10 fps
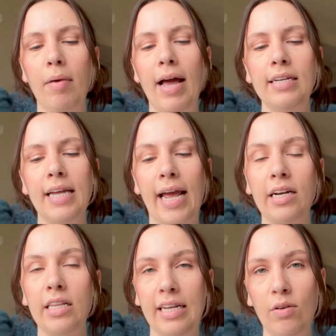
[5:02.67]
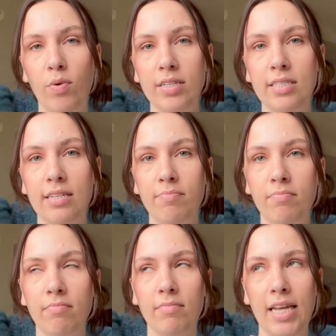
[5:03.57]
and Anna Lee was
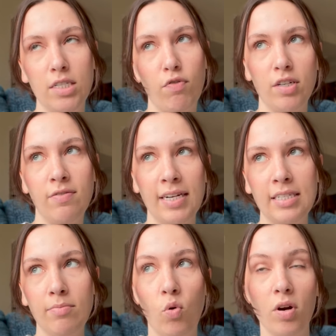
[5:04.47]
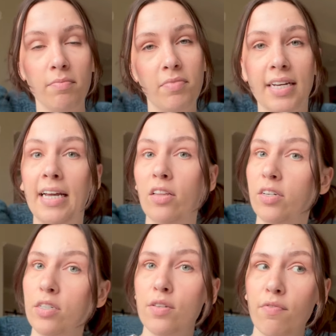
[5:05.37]
his first victim or the
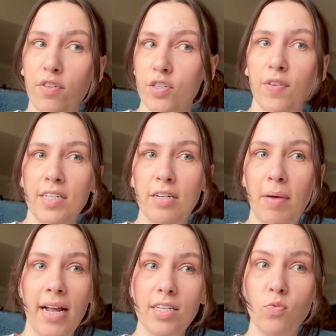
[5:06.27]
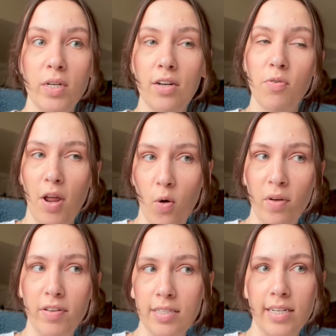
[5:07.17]
killer's first victim. I guess we don't know
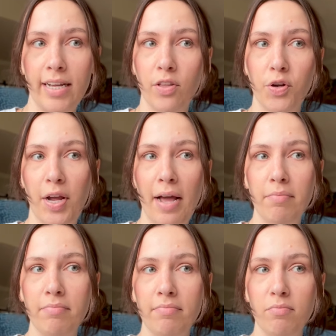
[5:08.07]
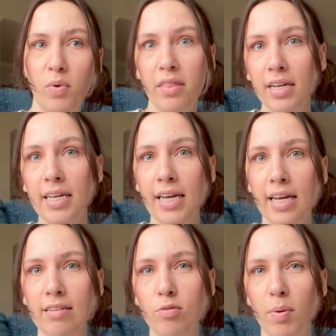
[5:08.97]
if he's a killer yet. We think he
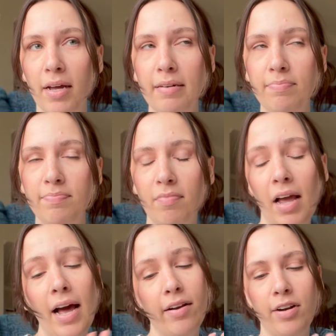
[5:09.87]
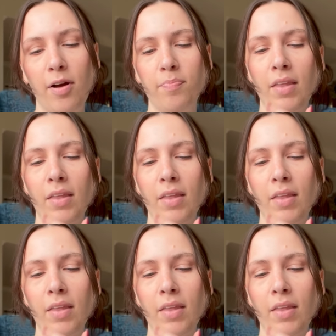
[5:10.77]
is, but I don't know.